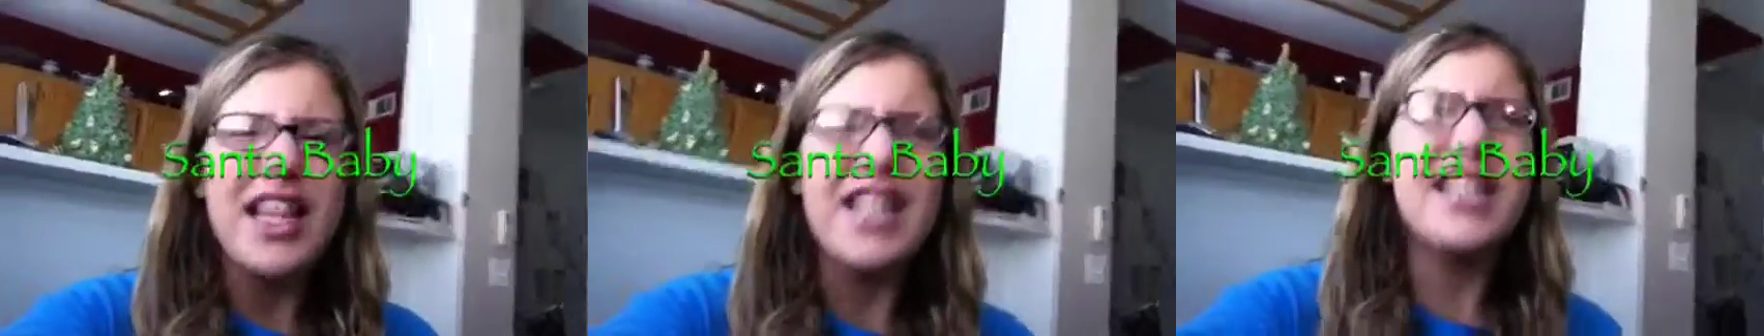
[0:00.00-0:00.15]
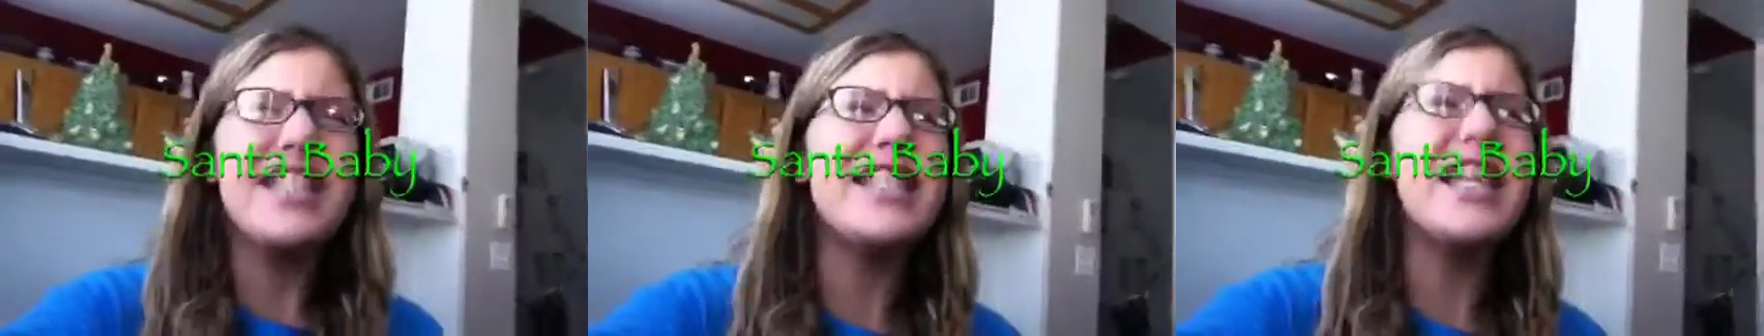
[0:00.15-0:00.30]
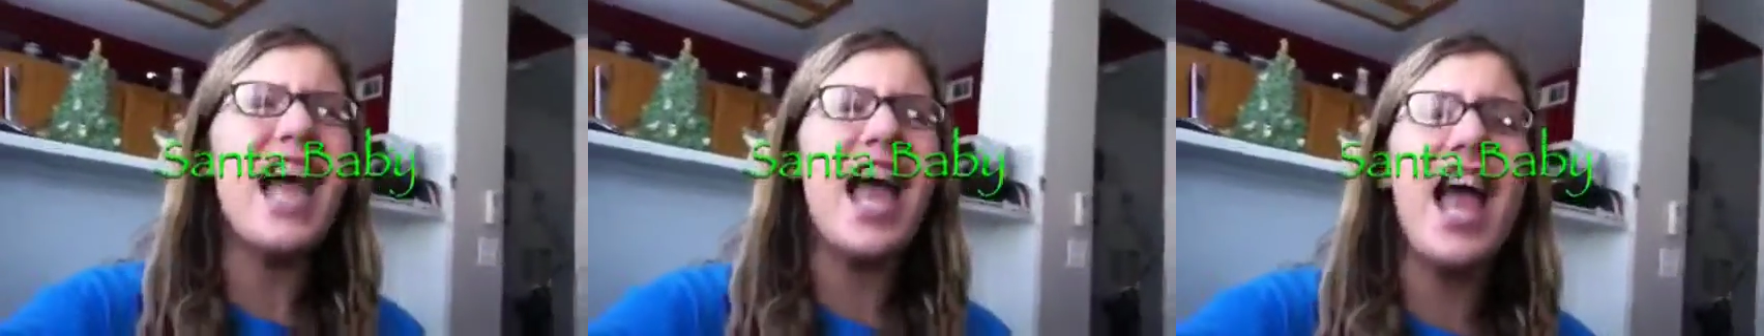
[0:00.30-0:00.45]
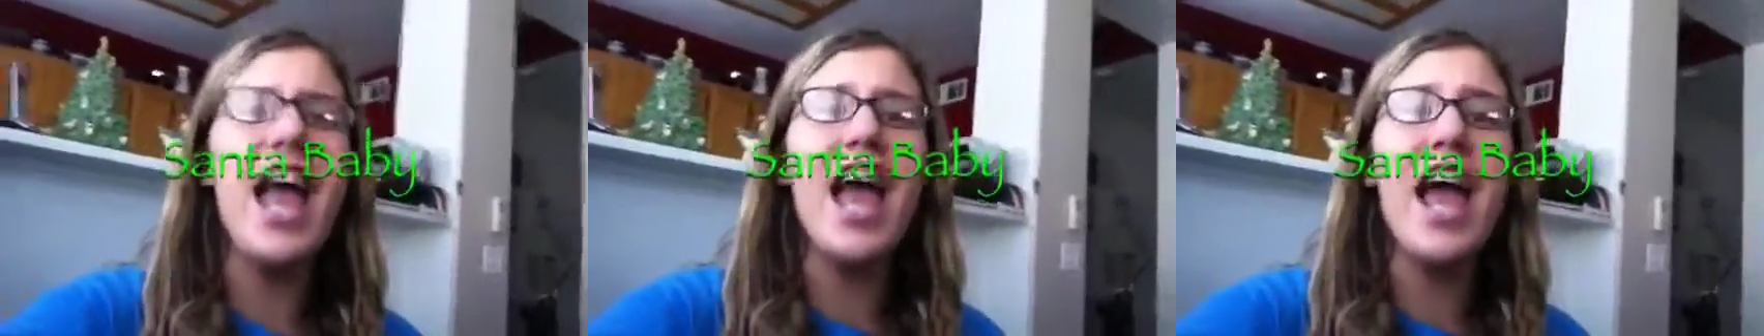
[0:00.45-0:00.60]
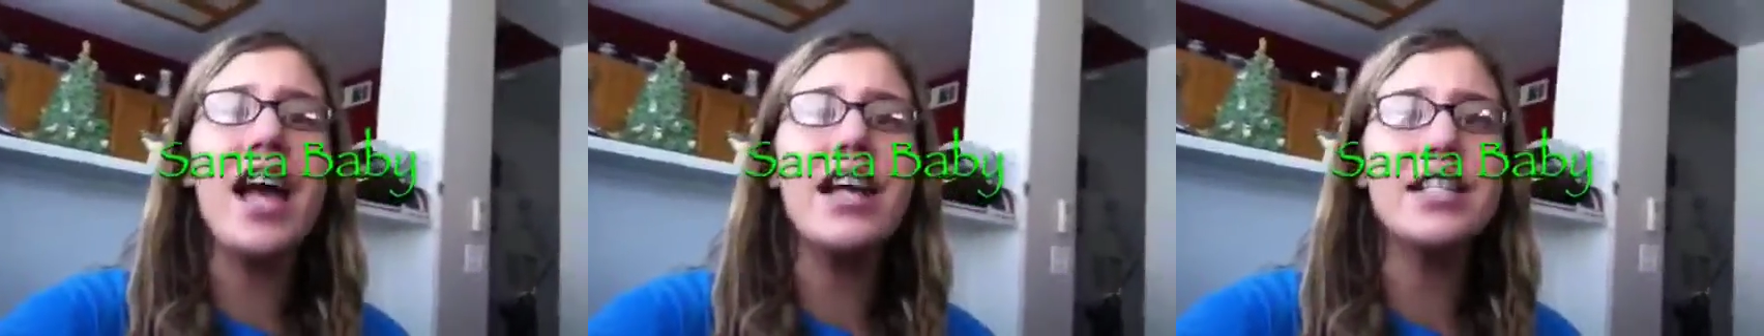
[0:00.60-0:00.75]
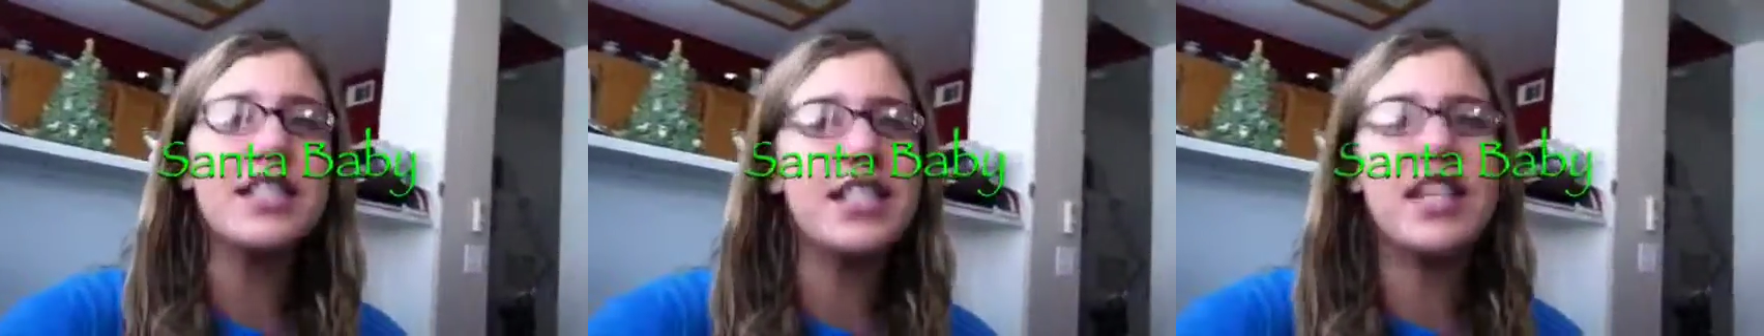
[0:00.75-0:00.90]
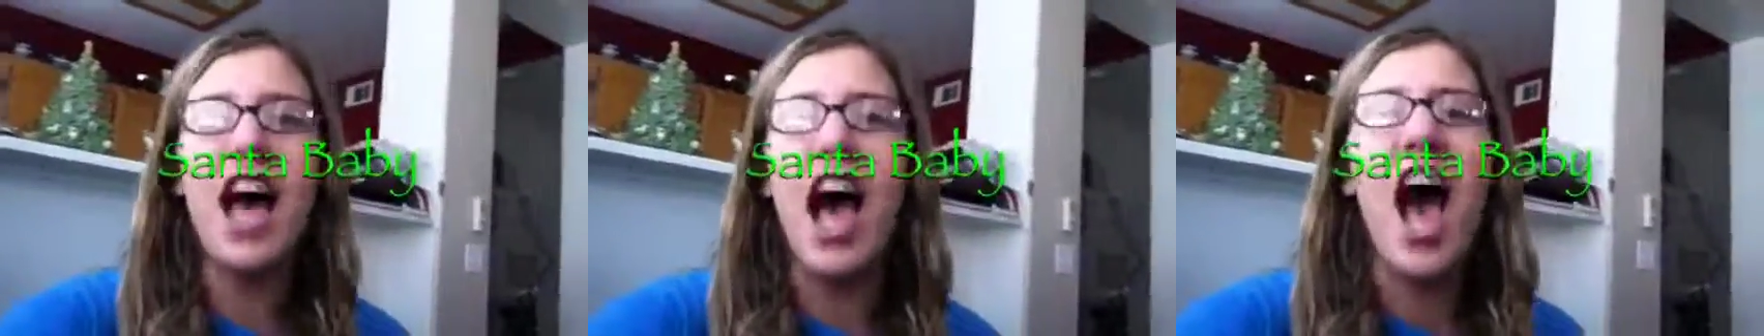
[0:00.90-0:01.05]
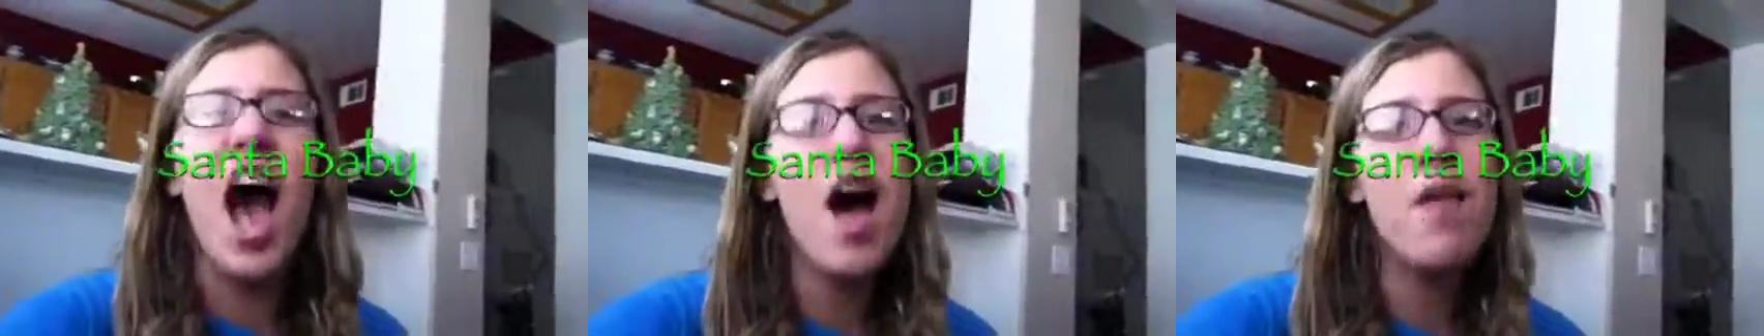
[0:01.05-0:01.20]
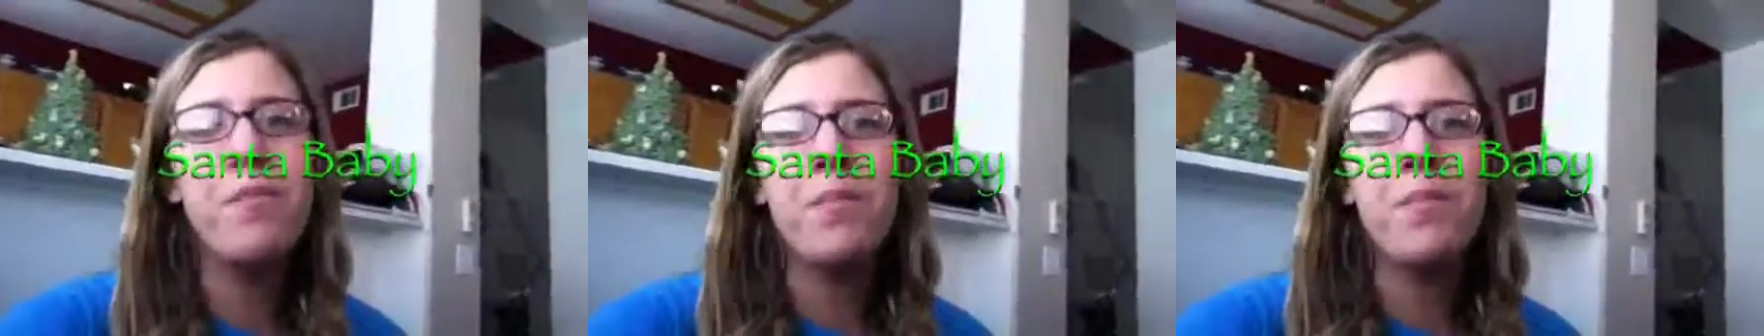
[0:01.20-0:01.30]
Santa